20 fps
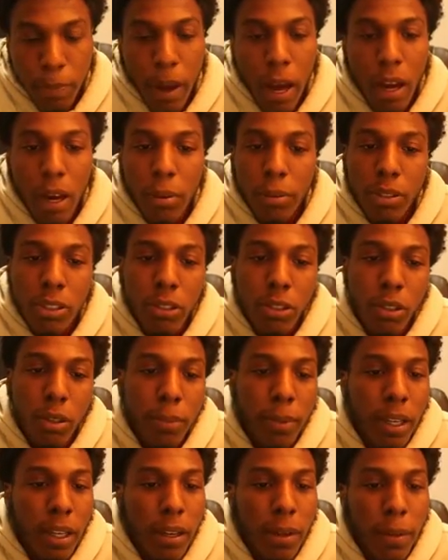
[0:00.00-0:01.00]
Spot up
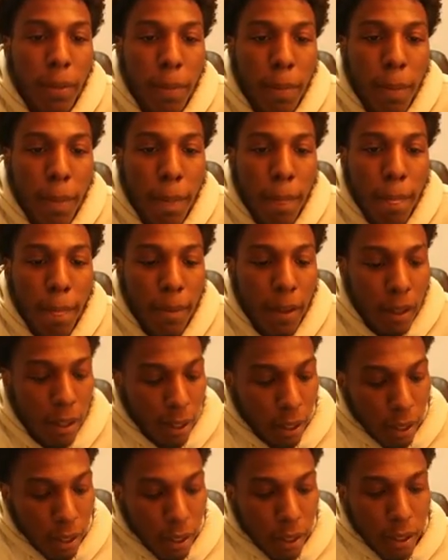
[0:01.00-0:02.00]
shooter, man.
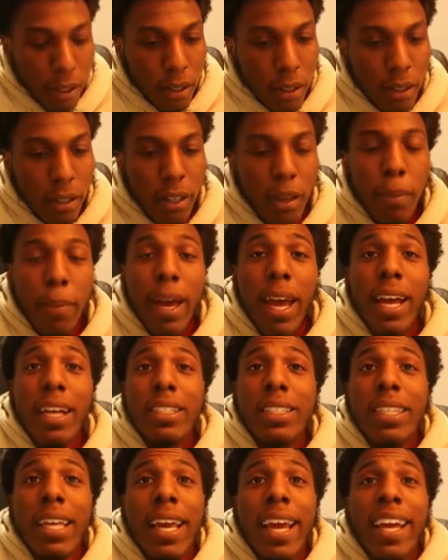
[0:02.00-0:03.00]
The
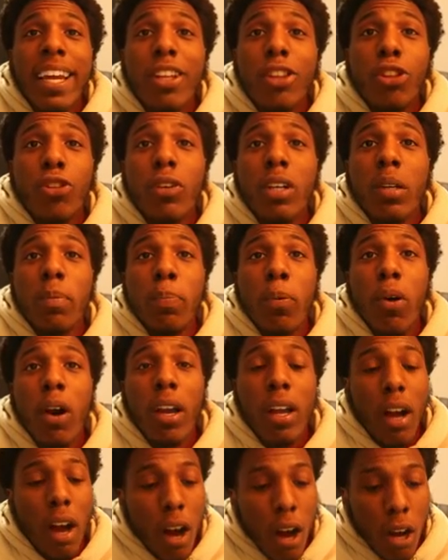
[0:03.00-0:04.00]
man stay at the three
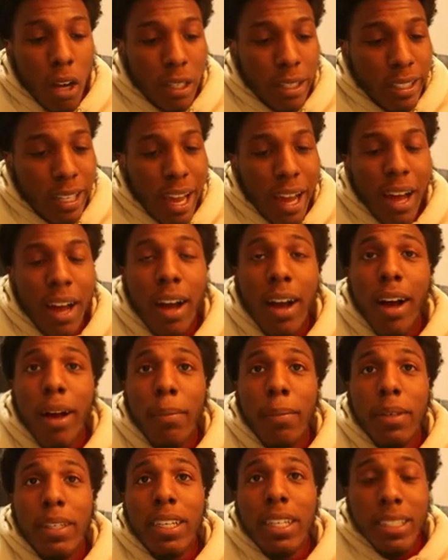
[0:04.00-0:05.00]
point all the
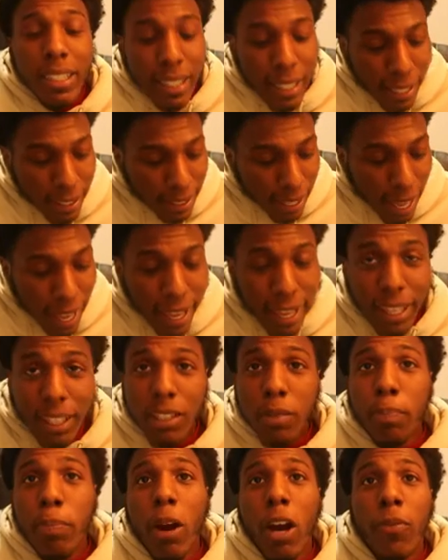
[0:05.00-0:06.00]
time. This is
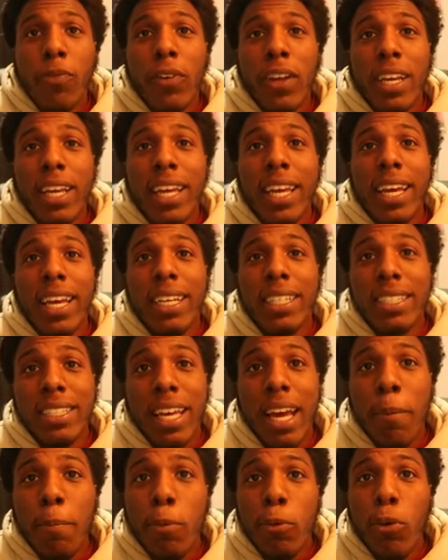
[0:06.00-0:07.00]
a perfect
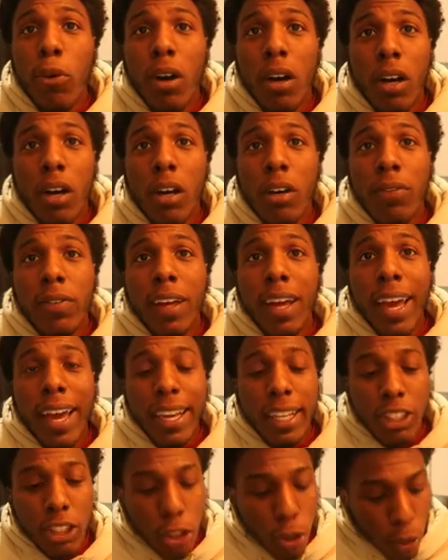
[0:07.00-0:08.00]
example of
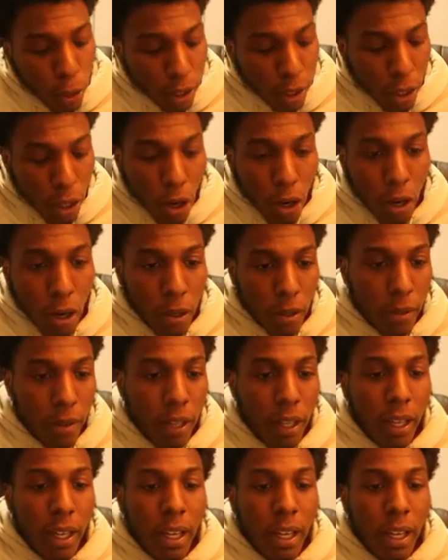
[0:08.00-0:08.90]
a shooting guard.